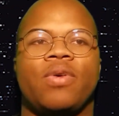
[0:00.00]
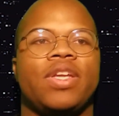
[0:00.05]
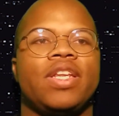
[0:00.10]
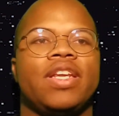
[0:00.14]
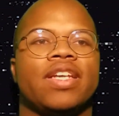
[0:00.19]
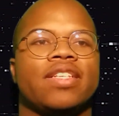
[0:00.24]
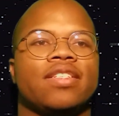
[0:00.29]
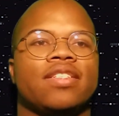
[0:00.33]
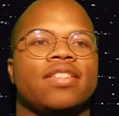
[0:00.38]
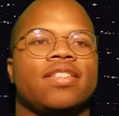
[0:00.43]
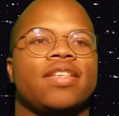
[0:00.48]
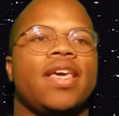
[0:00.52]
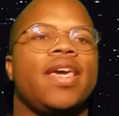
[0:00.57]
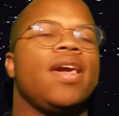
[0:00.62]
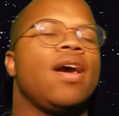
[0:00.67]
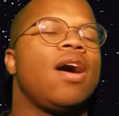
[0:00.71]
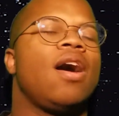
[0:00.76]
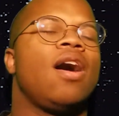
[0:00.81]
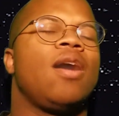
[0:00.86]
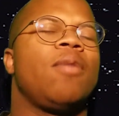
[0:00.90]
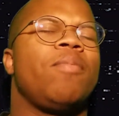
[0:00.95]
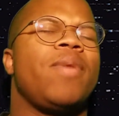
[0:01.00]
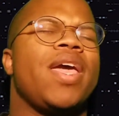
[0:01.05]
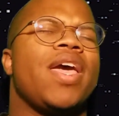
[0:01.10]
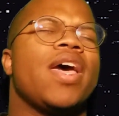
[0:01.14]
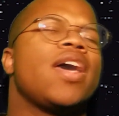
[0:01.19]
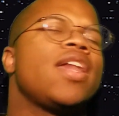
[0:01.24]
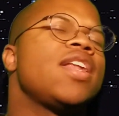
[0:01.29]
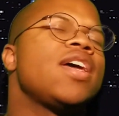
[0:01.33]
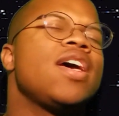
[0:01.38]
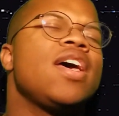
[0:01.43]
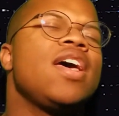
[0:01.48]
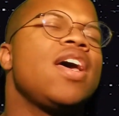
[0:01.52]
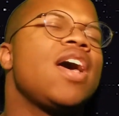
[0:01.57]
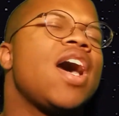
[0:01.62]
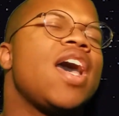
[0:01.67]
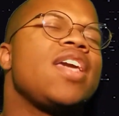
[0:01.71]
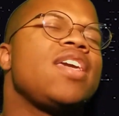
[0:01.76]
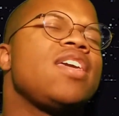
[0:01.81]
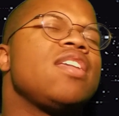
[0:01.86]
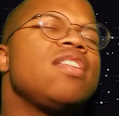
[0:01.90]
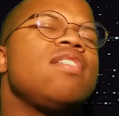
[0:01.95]
He doesn't say, oh man,
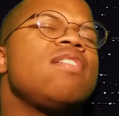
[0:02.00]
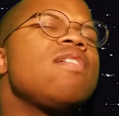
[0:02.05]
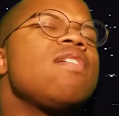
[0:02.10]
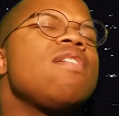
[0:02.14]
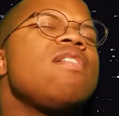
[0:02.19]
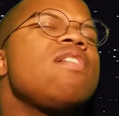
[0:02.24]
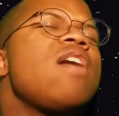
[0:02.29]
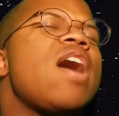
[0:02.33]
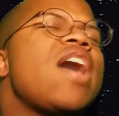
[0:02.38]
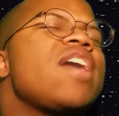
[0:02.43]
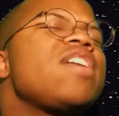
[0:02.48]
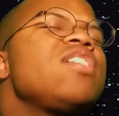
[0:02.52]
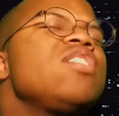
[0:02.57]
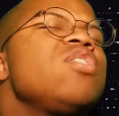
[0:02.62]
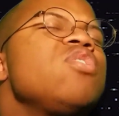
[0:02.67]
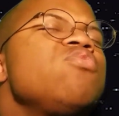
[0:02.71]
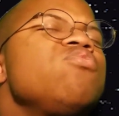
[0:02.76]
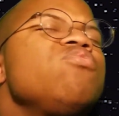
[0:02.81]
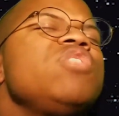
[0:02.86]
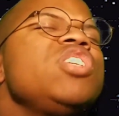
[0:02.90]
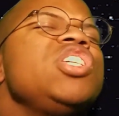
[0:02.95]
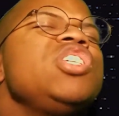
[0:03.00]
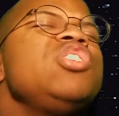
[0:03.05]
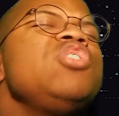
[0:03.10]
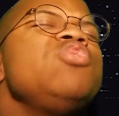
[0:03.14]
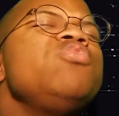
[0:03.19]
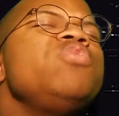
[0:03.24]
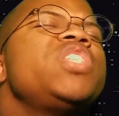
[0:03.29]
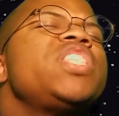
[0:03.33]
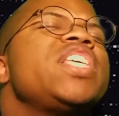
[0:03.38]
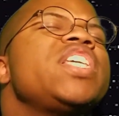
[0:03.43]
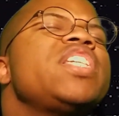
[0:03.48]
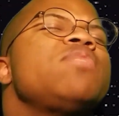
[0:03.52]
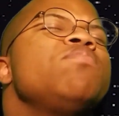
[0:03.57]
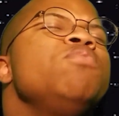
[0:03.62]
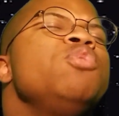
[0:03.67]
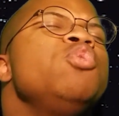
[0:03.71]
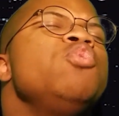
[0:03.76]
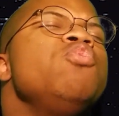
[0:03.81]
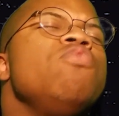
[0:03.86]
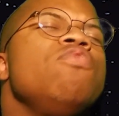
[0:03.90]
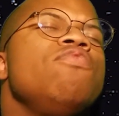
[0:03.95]
I can only use this
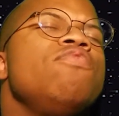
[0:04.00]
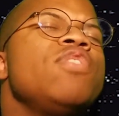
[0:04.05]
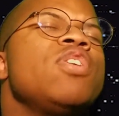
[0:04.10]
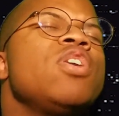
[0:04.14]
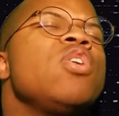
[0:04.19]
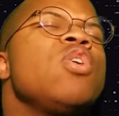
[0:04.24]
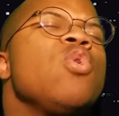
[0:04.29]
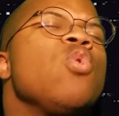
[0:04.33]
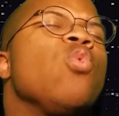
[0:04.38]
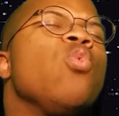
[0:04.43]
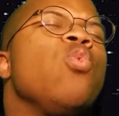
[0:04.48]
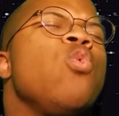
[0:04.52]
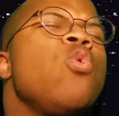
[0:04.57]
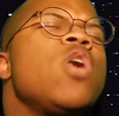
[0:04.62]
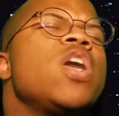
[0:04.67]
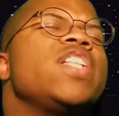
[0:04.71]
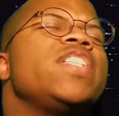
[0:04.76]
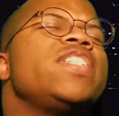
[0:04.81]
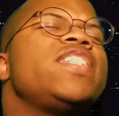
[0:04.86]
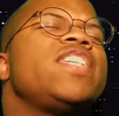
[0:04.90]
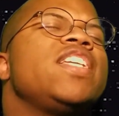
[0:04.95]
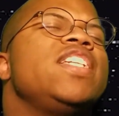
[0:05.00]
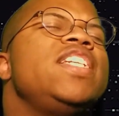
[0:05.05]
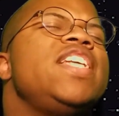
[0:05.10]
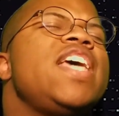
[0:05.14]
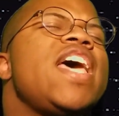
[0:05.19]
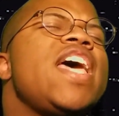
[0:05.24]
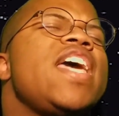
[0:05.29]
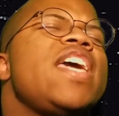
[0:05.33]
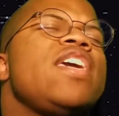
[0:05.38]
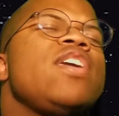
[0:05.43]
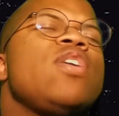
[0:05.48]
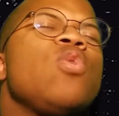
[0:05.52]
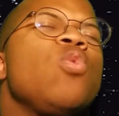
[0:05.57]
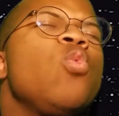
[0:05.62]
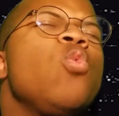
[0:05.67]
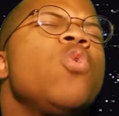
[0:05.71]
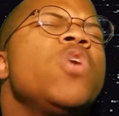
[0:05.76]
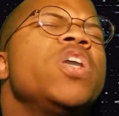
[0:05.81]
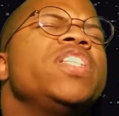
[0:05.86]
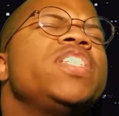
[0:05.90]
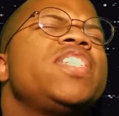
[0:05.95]
move once a day,
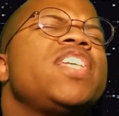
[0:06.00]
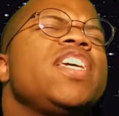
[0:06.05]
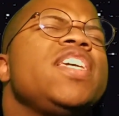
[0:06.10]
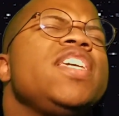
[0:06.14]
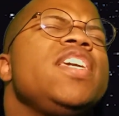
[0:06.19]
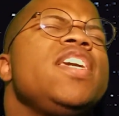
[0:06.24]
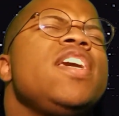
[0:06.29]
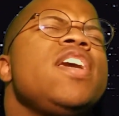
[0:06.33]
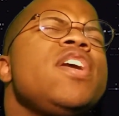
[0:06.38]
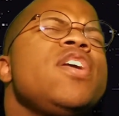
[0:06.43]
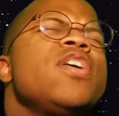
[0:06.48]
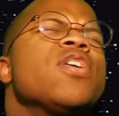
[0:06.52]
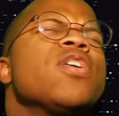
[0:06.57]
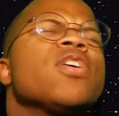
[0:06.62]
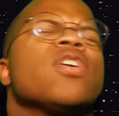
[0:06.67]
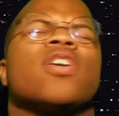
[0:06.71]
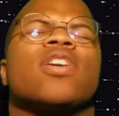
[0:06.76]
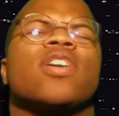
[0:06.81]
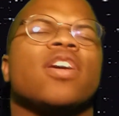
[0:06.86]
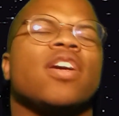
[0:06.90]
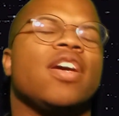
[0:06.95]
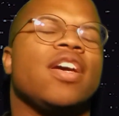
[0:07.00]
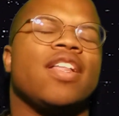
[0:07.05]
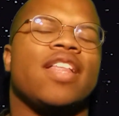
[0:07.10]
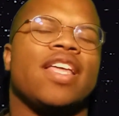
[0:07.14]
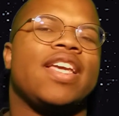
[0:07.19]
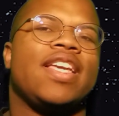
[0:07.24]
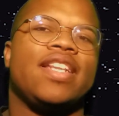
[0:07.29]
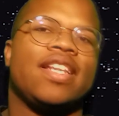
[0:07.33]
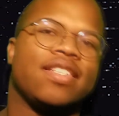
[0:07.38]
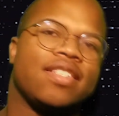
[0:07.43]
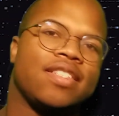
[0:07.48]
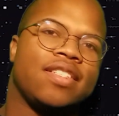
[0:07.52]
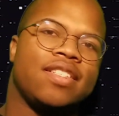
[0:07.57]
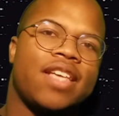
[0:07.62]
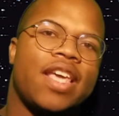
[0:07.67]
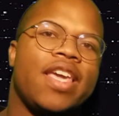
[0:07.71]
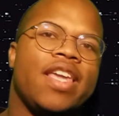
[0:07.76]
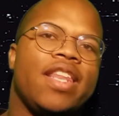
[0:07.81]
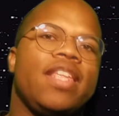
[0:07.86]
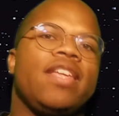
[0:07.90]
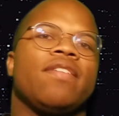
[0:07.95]
once a year. Like, he doesn't
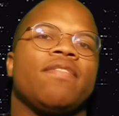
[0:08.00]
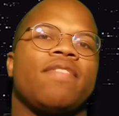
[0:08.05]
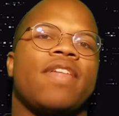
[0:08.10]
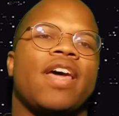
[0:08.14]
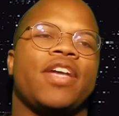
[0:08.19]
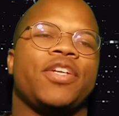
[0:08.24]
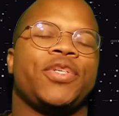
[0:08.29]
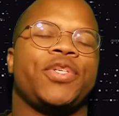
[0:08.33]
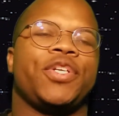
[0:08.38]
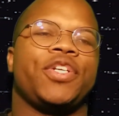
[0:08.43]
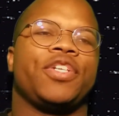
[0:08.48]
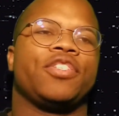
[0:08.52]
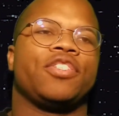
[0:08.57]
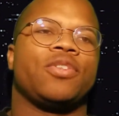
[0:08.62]
say any of that shit.